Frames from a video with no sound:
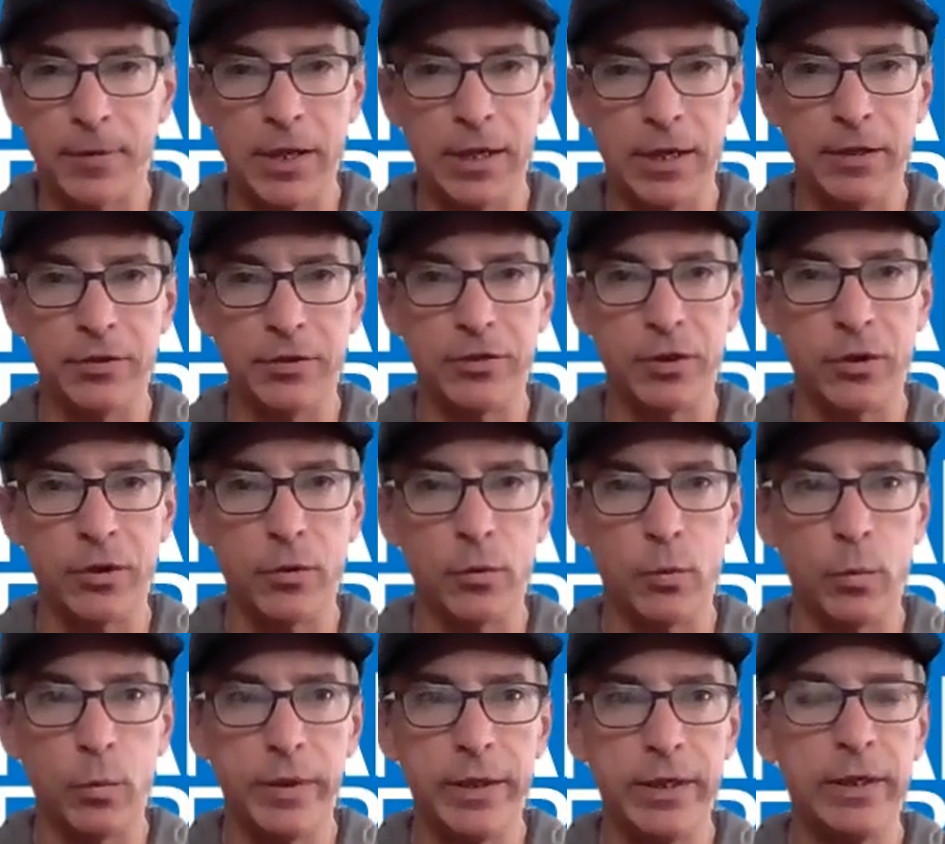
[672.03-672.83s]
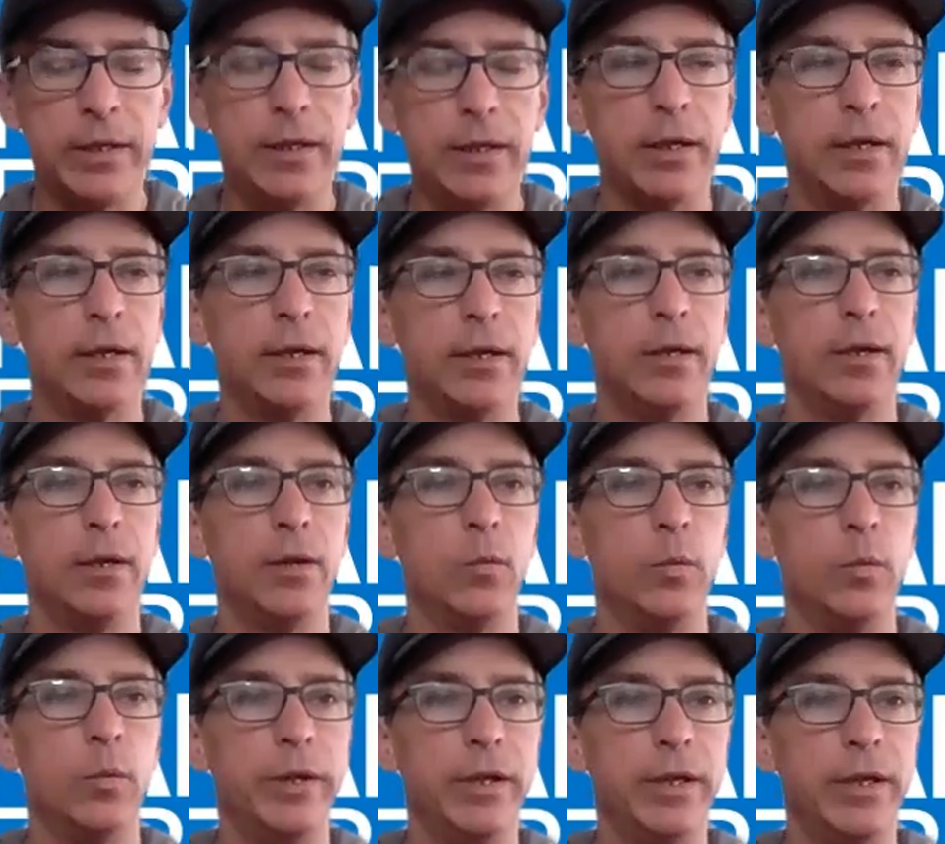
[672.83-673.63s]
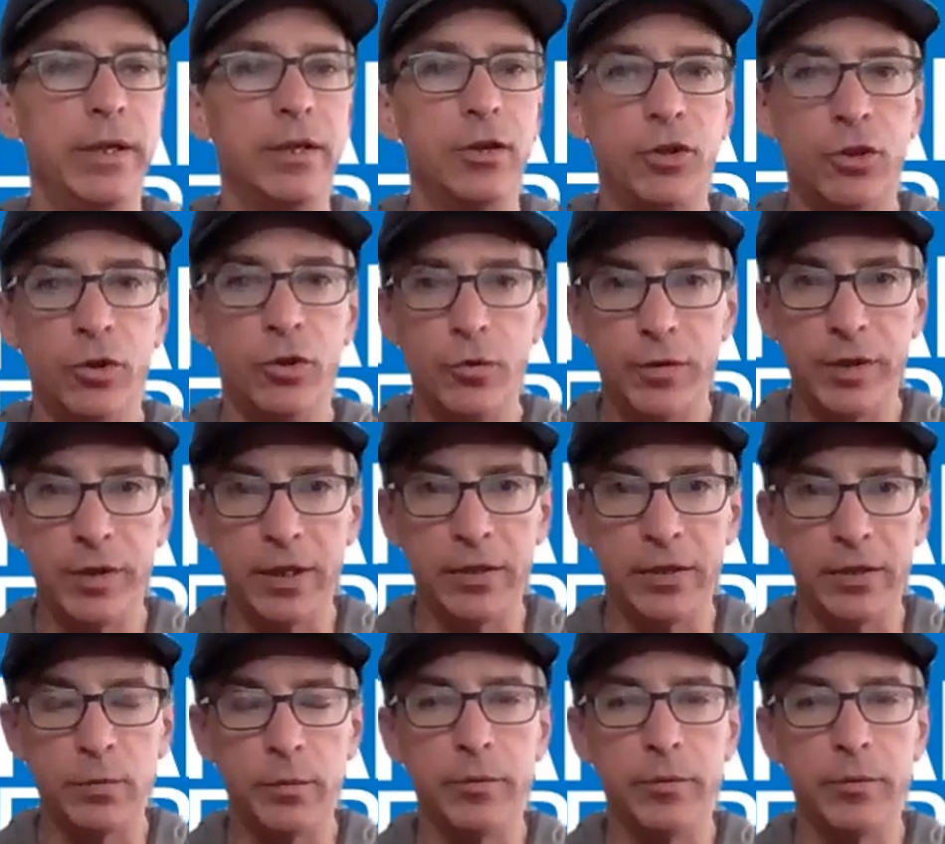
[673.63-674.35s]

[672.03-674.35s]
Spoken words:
And so we did 2 things.